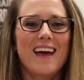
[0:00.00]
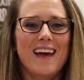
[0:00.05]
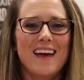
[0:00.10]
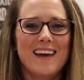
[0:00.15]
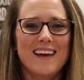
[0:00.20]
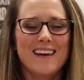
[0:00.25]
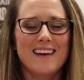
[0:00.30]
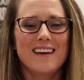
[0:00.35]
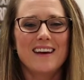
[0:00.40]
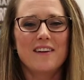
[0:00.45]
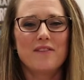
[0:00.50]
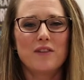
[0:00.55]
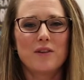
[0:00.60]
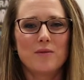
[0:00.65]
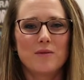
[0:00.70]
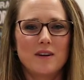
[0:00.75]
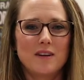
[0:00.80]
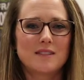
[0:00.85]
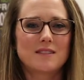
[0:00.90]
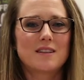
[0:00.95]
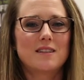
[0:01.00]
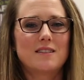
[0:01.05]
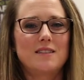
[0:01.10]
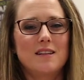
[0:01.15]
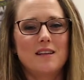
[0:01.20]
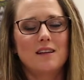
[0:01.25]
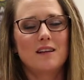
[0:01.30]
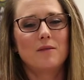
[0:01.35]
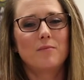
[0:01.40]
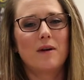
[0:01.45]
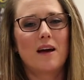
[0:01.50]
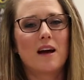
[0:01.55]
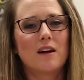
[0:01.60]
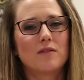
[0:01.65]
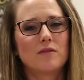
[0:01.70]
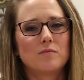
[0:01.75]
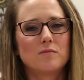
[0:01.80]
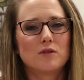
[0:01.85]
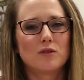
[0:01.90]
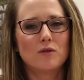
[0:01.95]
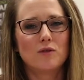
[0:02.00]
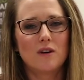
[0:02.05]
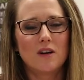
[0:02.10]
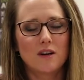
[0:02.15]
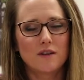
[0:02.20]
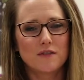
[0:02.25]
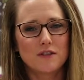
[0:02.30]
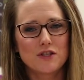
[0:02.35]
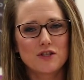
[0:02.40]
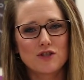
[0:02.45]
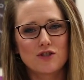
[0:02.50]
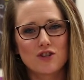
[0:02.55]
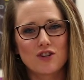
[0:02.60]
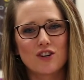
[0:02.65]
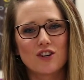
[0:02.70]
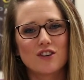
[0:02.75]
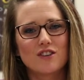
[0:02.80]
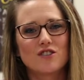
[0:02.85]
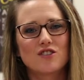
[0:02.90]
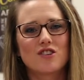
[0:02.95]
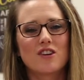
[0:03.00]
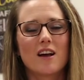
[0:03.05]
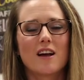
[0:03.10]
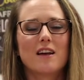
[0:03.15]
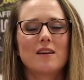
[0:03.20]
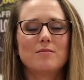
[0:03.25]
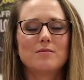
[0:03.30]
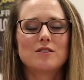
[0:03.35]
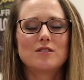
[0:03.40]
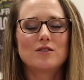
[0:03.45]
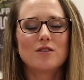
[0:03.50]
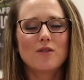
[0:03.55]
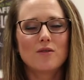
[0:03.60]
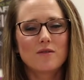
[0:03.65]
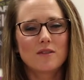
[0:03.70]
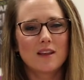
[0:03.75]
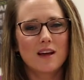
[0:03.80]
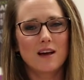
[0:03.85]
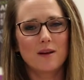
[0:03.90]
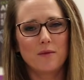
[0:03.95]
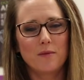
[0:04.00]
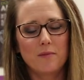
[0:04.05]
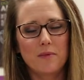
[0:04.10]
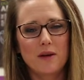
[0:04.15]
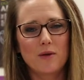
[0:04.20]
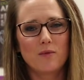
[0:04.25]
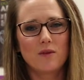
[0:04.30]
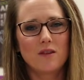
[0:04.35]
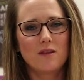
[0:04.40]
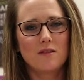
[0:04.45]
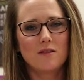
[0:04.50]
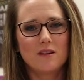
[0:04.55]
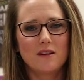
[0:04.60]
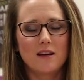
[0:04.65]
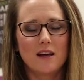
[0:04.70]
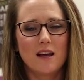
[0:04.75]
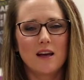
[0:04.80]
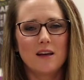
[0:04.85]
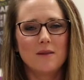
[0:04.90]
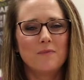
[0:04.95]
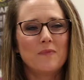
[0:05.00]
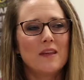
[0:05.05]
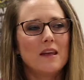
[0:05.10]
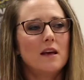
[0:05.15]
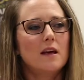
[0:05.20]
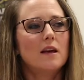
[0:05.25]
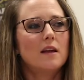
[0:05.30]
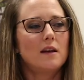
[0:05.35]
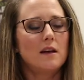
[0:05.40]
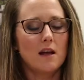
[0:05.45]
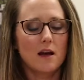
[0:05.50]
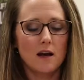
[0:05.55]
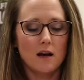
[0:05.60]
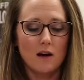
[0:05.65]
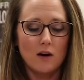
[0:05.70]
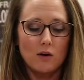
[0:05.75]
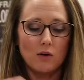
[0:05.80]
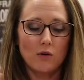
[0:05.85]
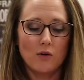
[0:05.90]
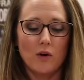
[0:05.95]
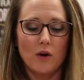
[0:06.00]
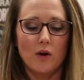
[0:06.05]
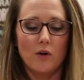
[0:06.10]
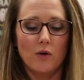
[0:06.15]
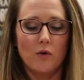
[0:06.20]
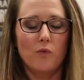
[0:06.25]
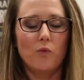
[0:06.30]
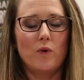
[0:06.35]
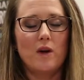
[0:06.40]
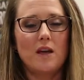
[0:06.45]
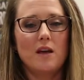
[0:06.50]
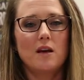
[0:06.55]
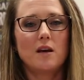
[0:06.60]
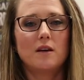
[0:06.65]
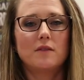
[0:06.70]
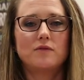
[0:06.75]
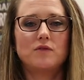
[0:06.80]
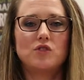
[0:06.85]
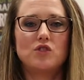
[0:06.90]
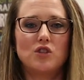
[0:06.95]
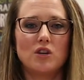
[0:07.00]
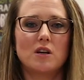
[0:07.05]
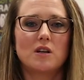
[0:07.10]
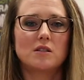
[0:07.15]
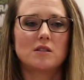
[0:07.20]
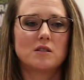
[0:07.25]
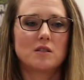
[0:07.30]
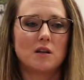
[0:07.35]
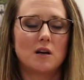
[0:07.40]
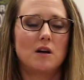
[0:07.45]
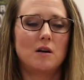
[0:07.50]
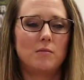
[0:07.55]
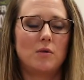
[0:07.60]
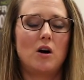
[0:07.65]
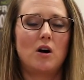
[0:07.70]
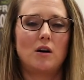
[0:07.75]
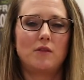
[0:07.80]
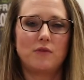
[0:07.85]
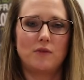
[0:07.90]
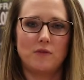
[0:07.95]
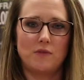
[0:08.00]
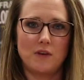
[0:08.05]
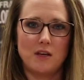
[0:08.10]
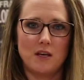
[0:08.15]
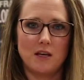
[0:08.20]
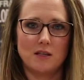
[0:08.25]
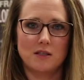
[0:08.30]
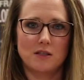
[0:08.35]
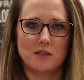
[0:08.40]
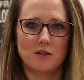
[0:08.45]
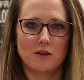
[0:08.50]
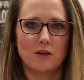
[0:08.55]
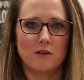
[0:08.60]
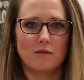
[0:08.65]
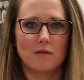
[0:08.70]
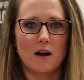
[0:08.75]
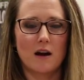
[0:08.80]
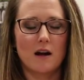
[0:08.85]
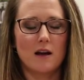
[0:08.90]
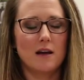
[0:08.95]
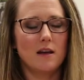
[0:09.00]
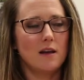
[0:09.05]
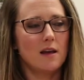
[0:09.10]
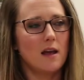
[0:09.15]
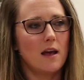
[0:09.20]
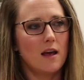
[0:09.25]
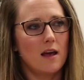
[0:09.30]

Hey everyone, it's Katina back from Soul Harvest Church. I am so glad to be with you today. Now, we have just come off of Easter, right?